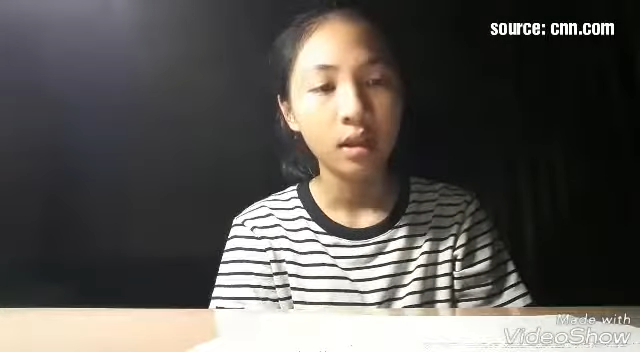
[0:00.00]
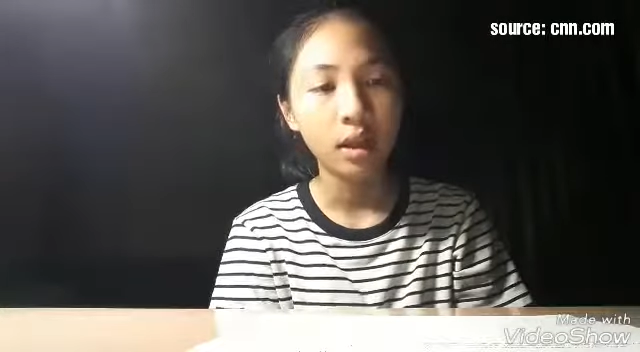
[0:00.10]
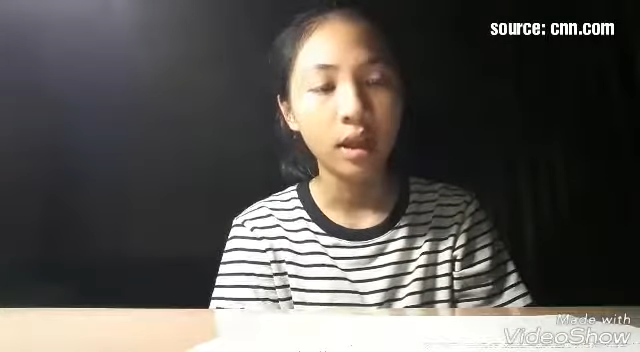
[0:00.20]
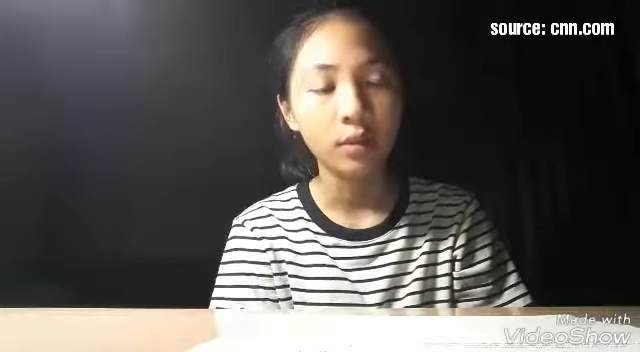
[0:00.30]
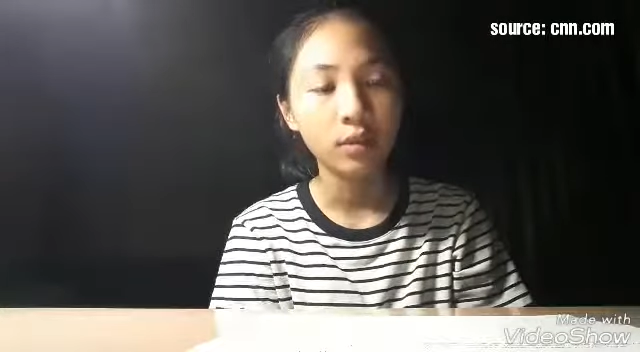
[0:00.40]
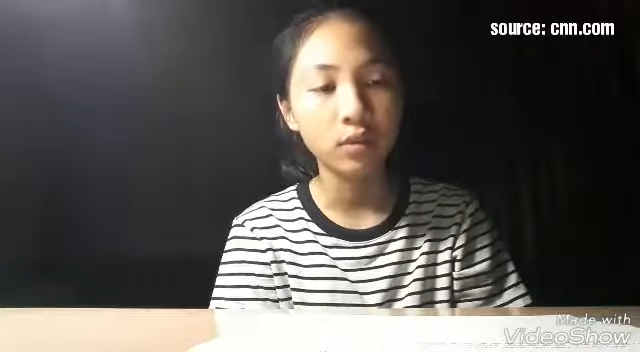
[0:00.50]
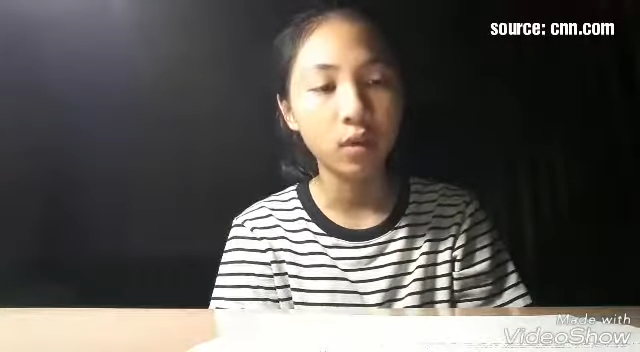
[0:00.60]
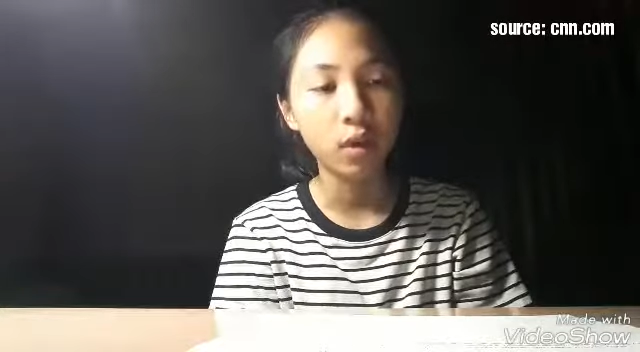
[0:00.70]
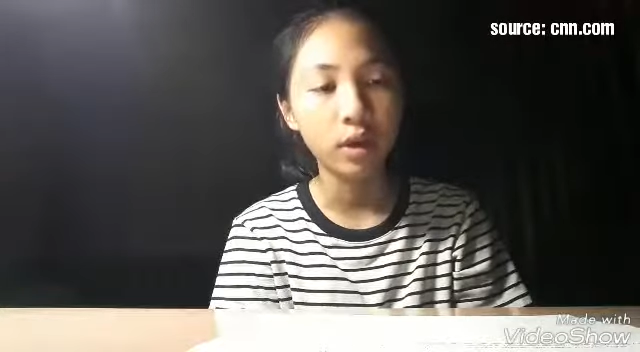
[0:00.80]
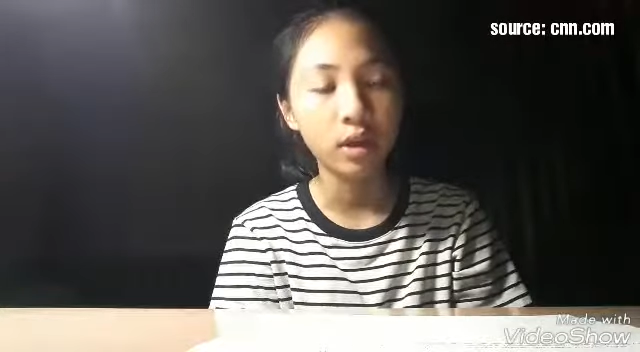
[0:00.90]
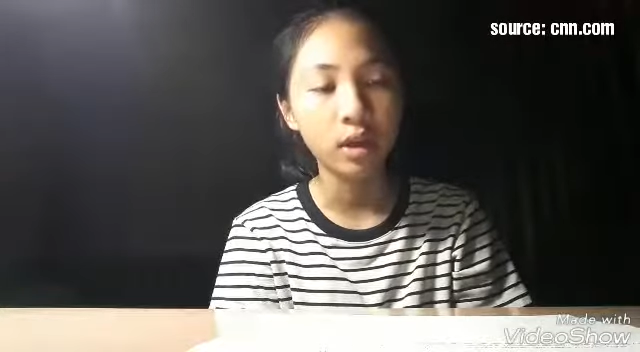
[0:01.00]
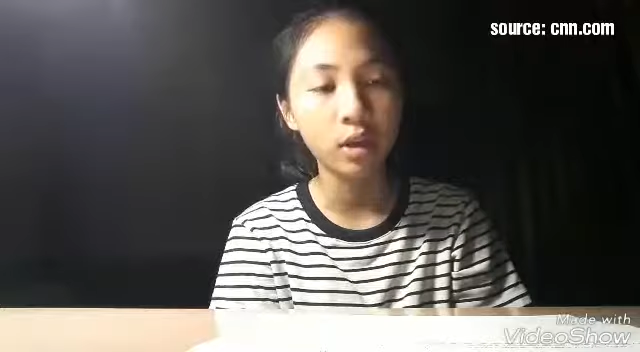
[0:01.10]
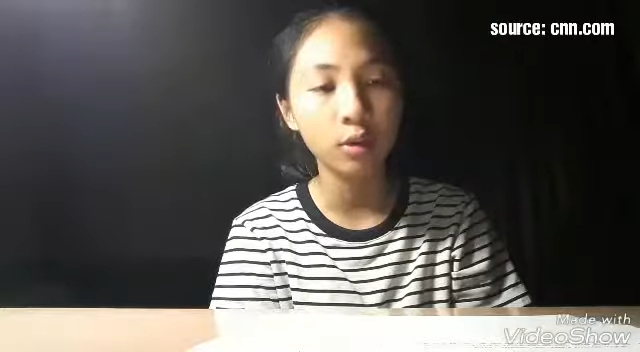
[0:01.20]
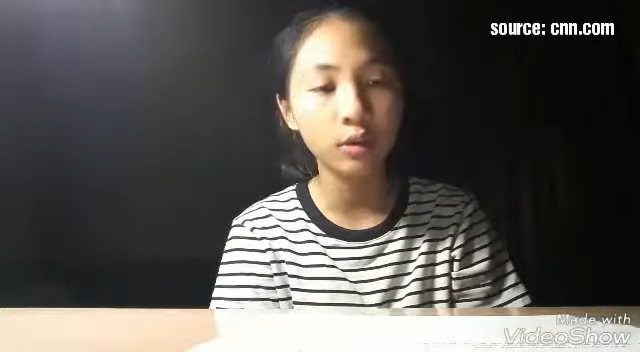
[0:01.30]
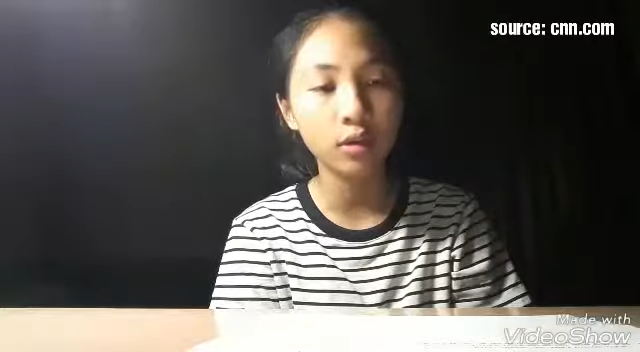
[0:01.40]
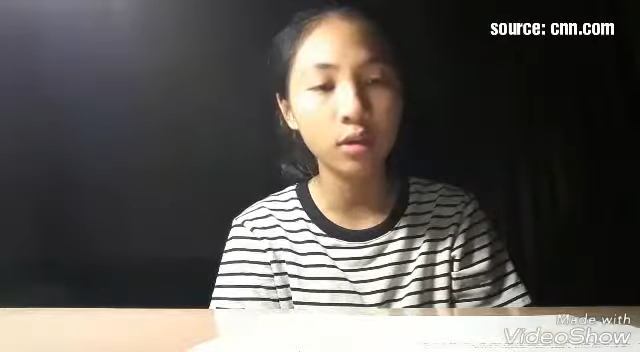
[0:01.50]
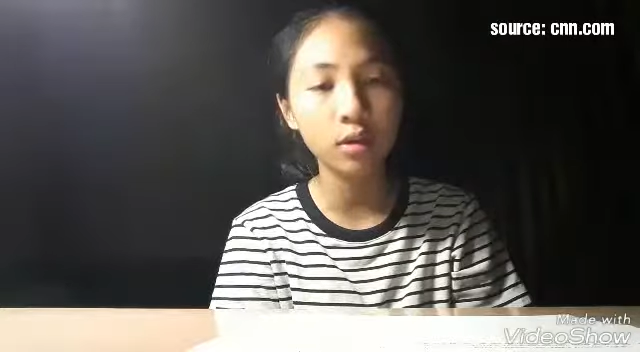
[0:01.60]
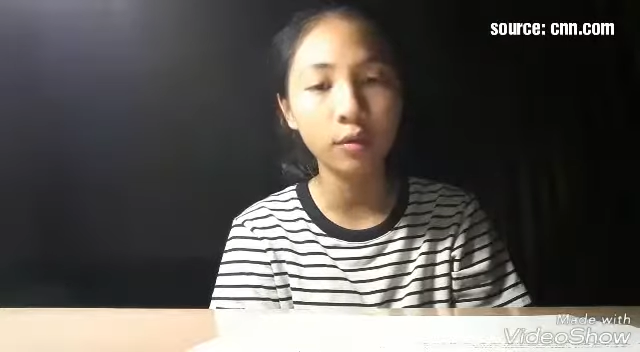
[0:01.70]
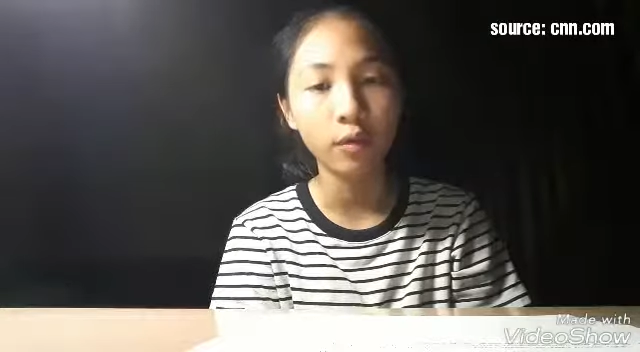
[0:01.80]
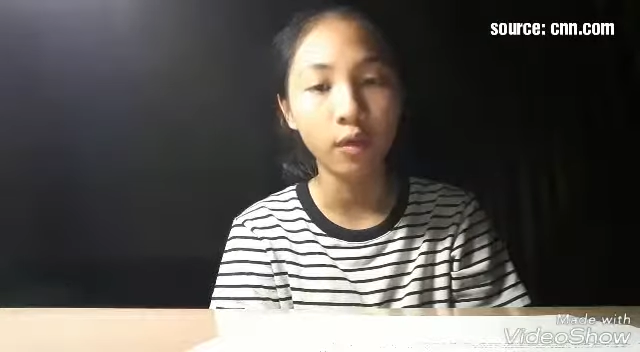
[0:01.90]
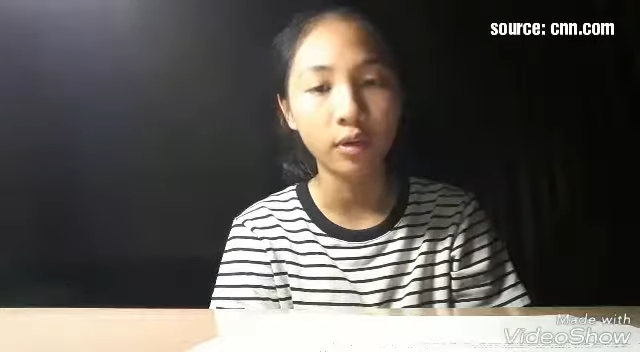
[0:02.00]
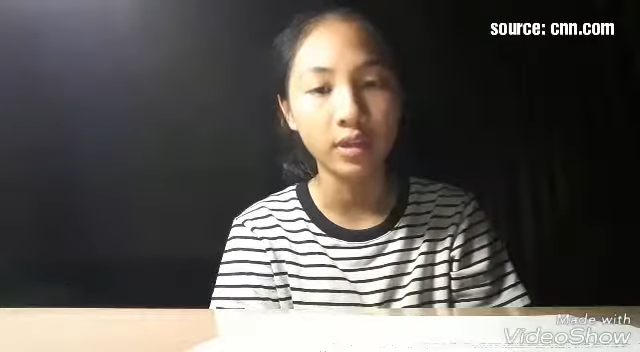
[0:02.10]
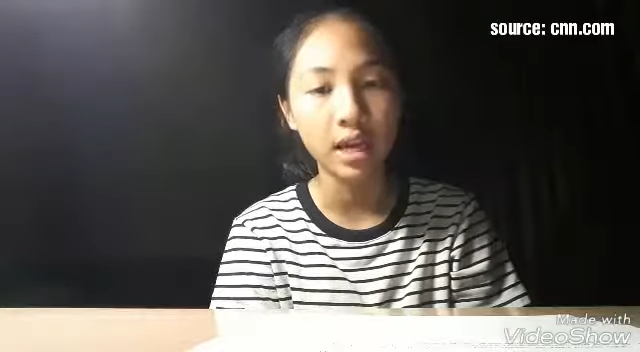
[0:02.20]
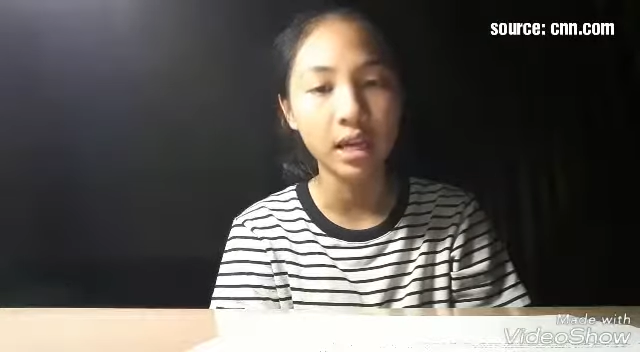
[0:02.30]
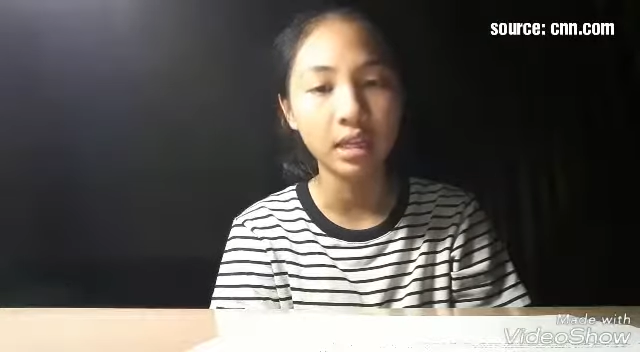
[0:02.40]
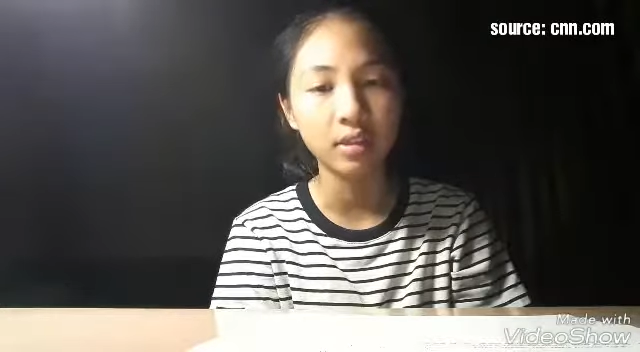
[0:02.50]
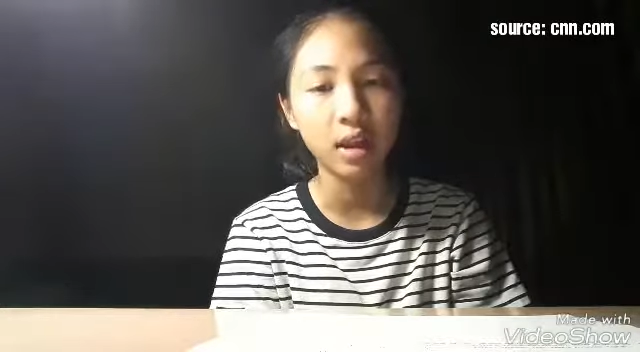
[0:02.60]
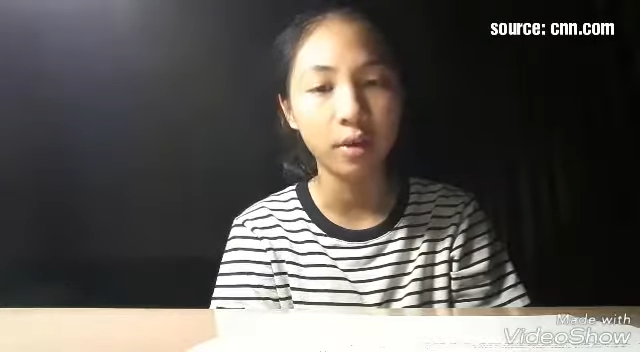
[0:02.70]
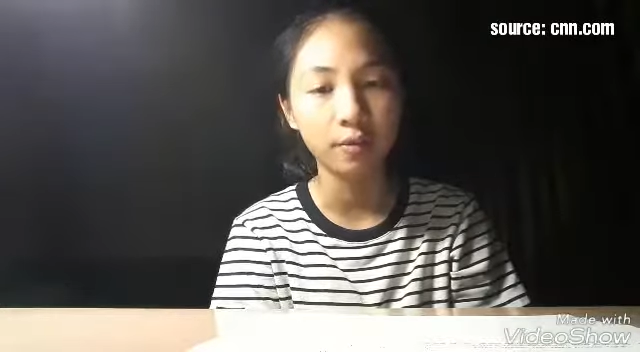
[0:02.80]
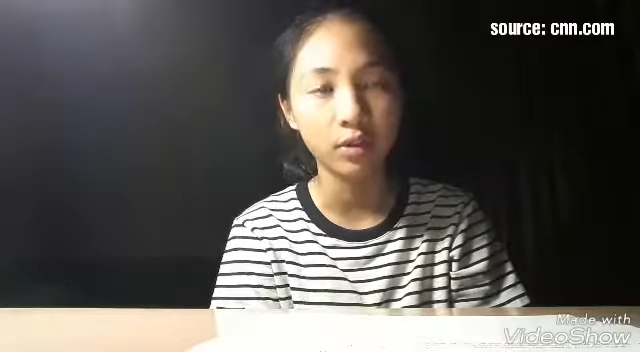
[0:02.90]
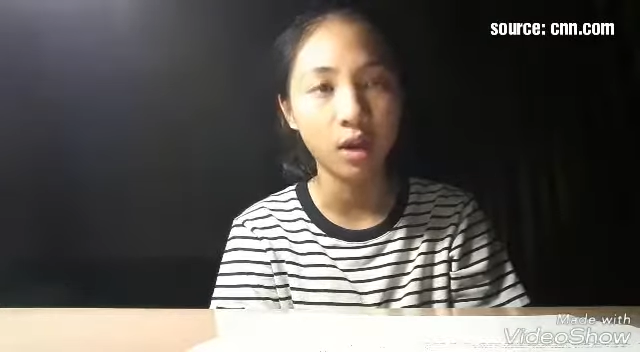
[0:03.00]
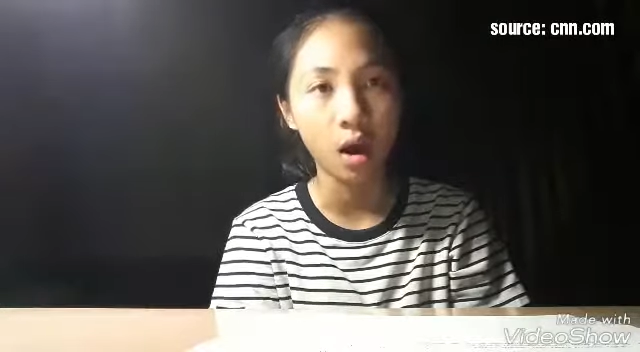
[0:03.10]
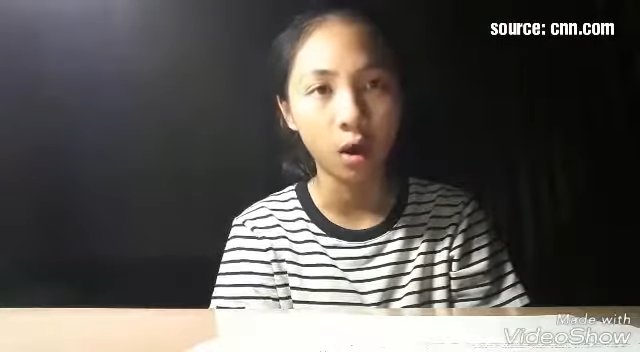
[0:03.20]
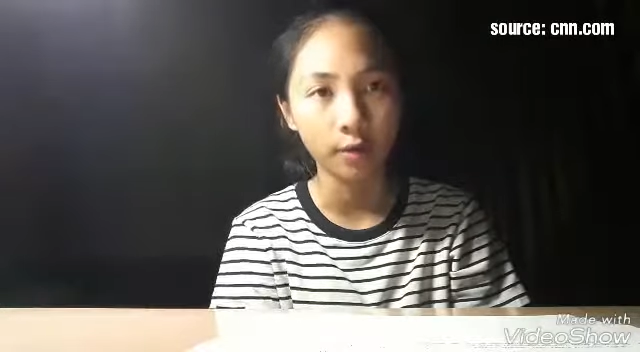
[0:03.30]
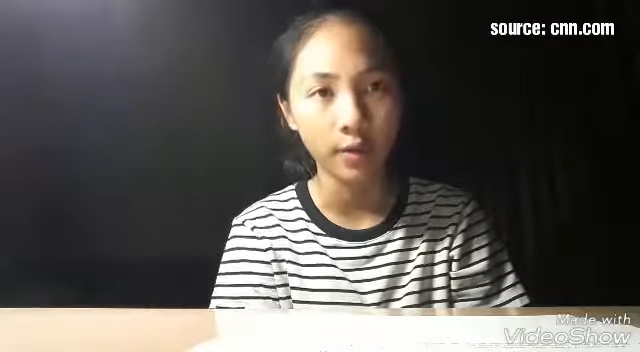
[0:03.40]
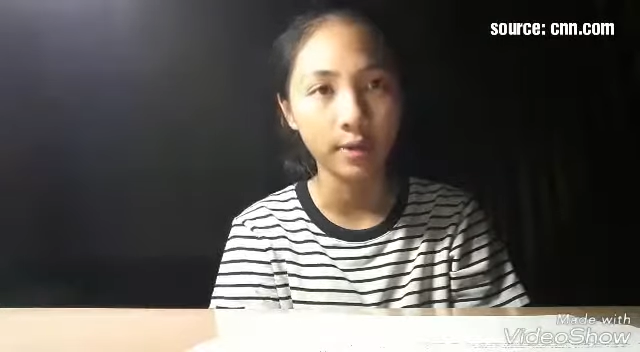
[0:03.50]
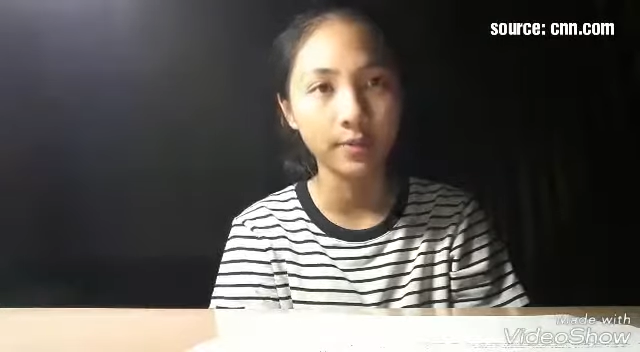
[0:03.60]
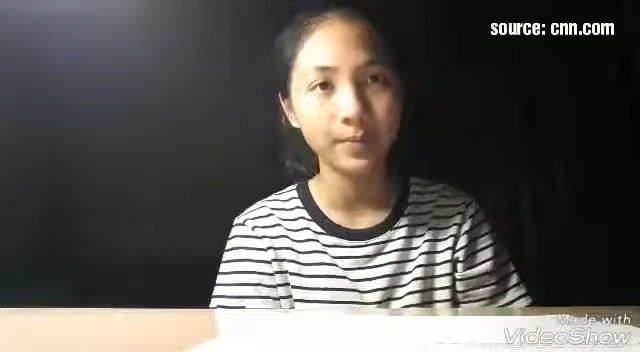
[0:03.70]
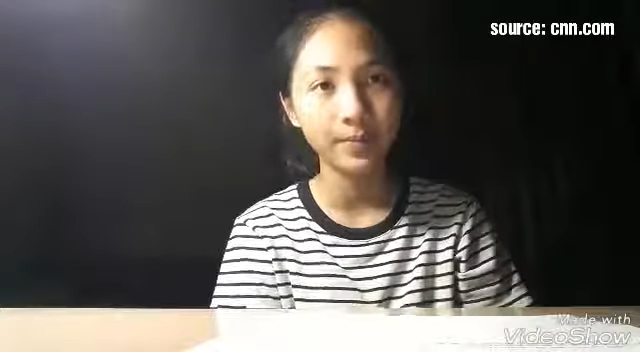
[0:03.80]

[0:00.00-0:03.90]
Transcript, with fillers: like we saw in Houston for days after Harvey.